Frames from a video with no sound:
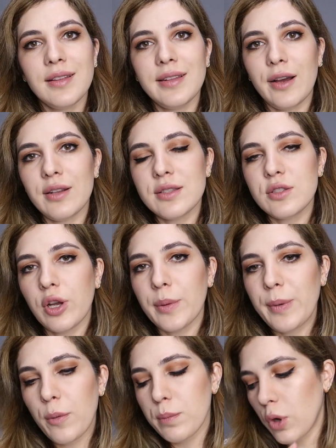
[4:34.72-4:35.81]
Now let's talk
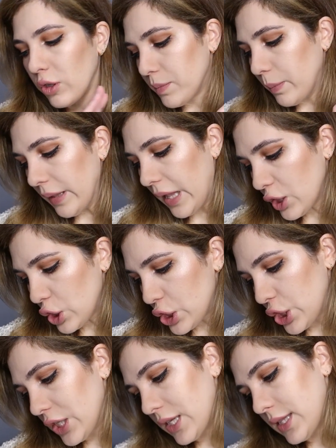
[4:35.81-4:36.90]
about Mod
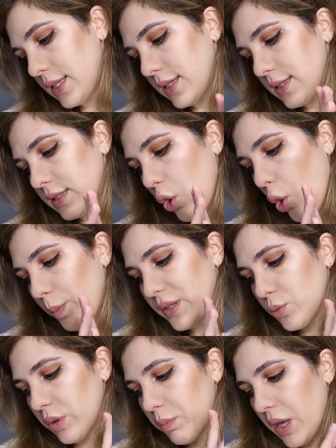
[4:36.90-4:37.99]
Blush. This
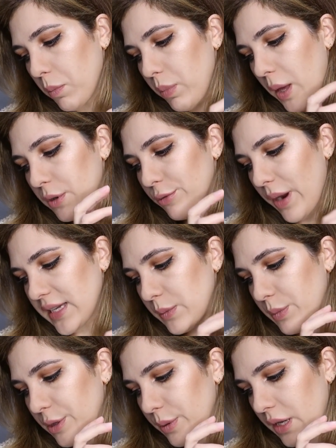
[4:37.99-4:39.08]
opens with pink pepper,
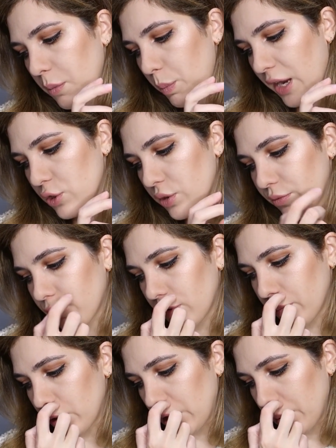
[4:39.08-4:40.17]
raspberry, passion
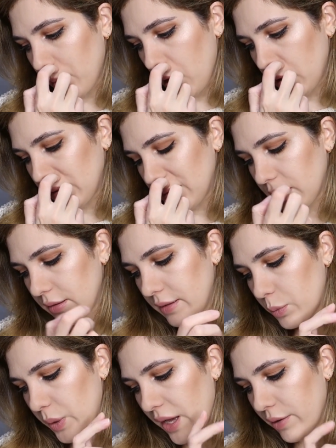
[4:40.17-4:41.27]
fruit, bergamot. Uh,
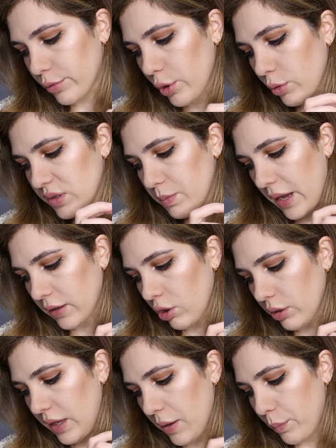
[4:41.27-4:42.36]
then we have rose,
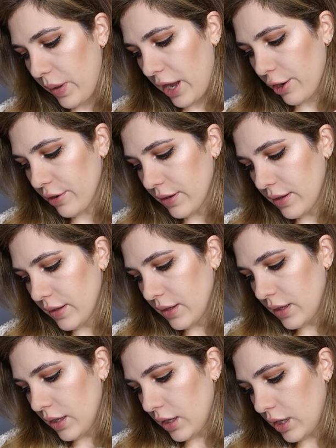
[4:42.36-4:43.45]
magnolia, pear,
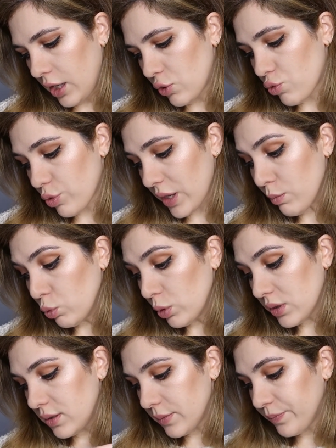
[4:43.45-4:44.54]
uh,
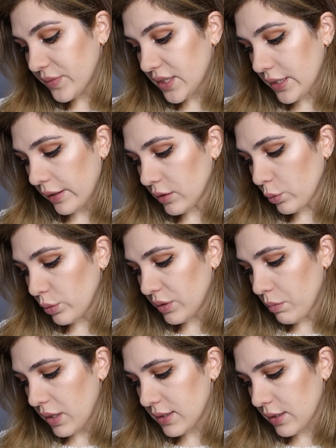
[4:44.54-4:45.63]
dreamwood, sandalwood,
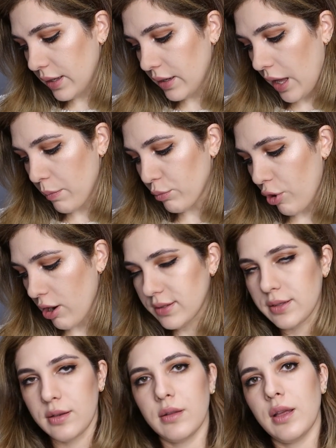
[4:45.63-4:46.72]
musk, and
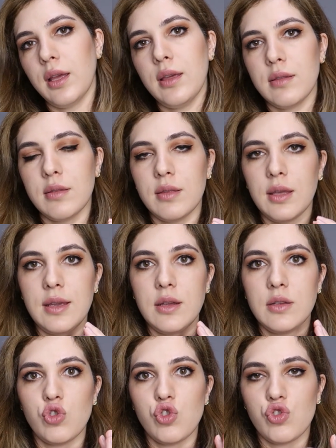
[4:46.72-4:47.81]
ambroxan in the
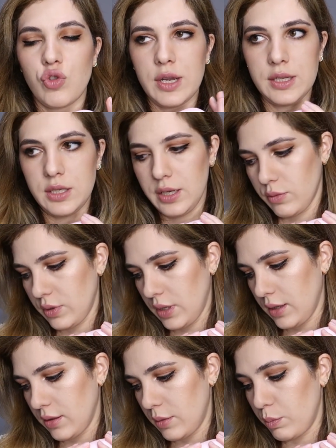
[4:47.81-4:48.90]
dry down,
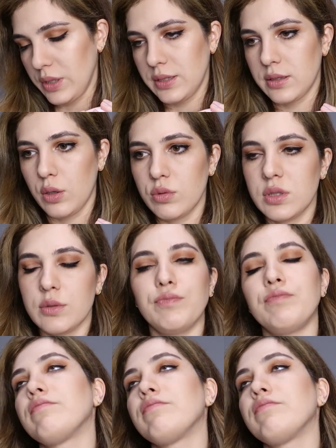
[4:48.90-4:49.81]
in the base notes.